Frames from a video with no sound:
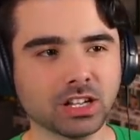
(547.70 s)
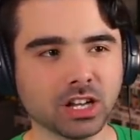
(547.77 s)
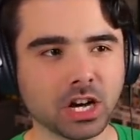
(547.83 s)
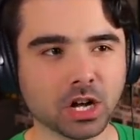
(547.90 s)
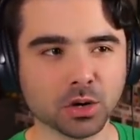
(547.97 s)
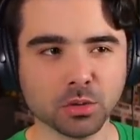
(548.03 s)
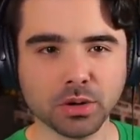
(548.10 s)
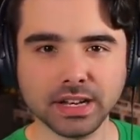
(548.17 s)

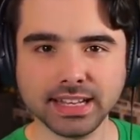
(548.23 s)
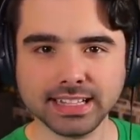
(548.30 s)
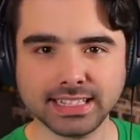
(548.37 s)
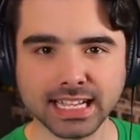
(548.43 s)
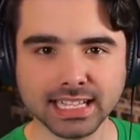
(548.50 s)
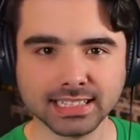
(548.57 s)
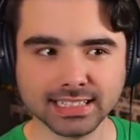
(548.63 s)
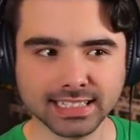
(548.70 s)
Already
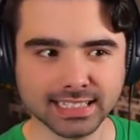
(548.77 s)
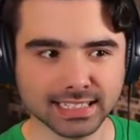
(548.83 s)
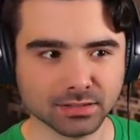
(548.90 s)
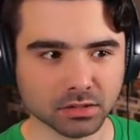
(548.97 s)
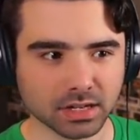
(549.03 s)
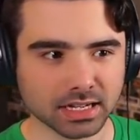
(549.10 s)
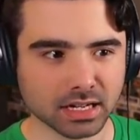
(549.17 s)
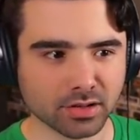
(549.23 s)
deadly,
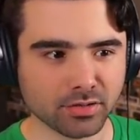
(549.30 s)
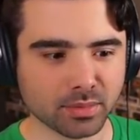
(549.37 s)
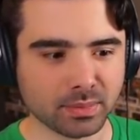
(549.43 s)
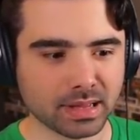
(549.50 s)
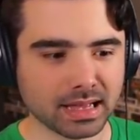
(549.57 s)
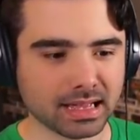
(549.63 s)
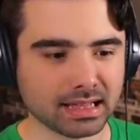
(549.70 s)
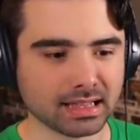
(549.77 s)
right off the
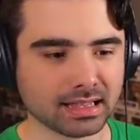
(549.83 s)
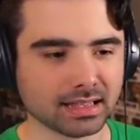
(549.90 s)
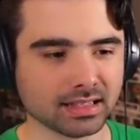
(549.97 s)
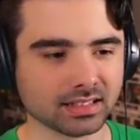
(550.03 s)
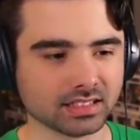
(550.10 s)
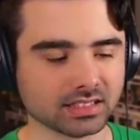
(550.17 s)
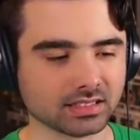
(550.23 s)
bat.